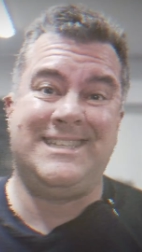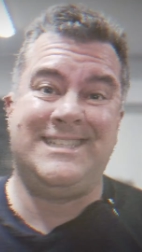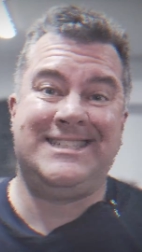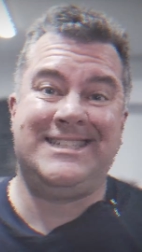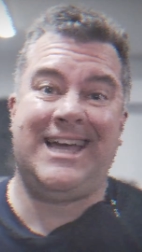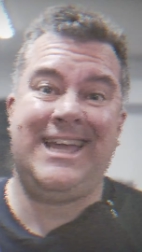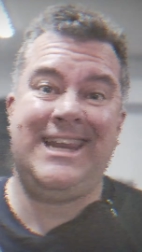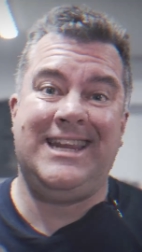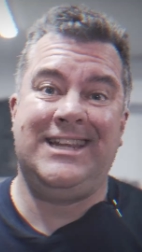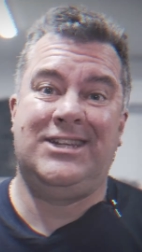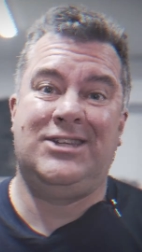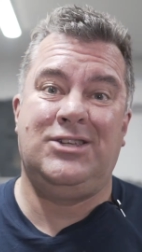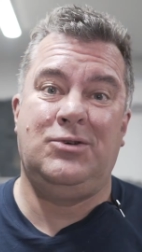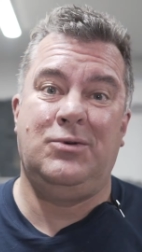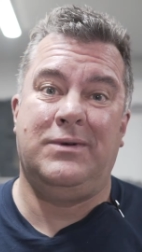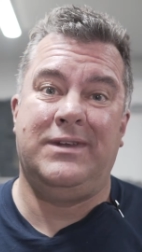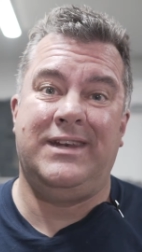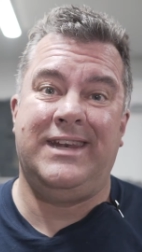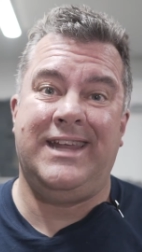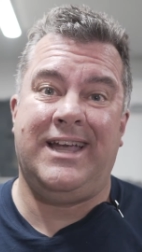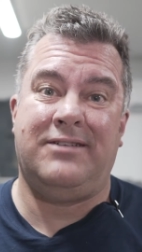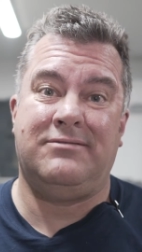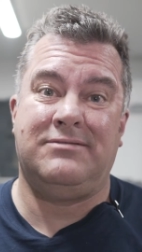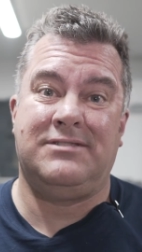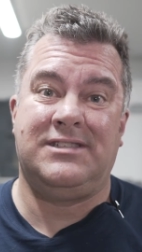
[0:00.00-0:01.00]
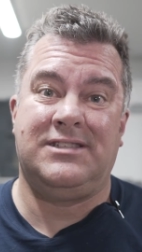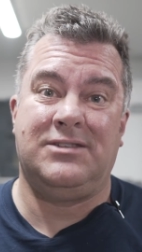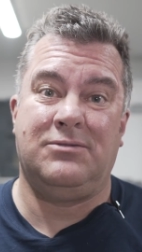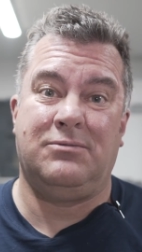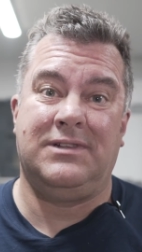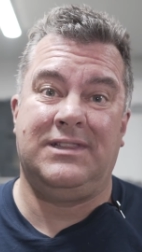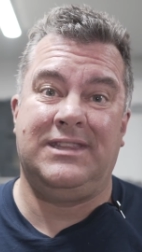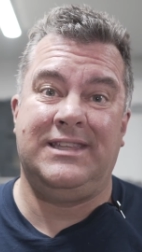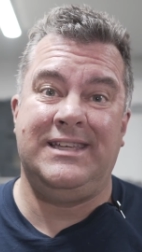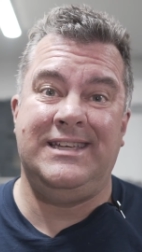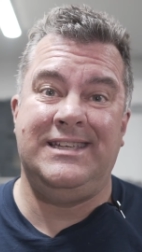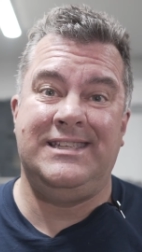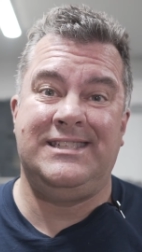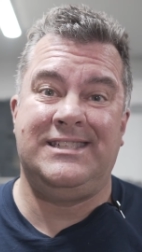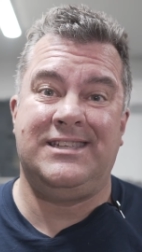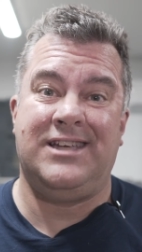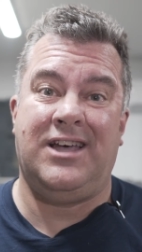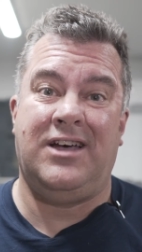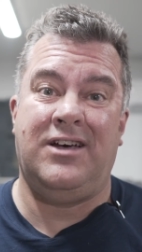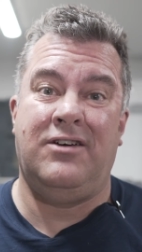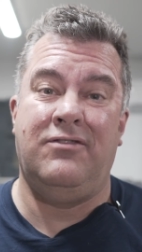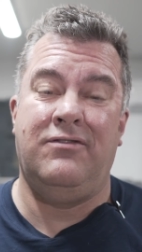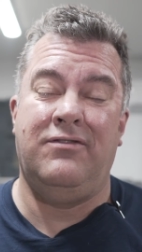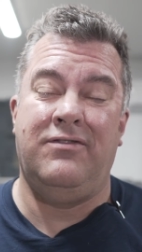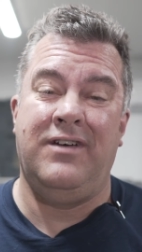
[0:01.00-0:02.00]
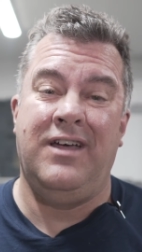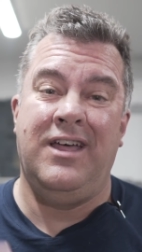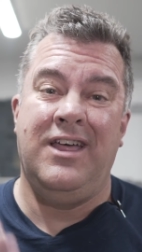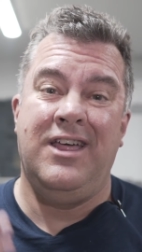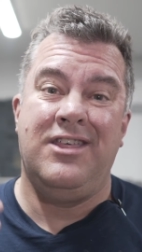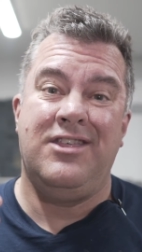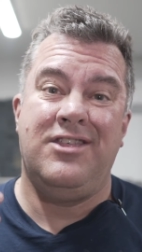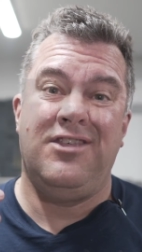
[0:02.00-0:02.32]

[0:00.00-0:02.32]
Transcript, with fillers: excited to announce the release of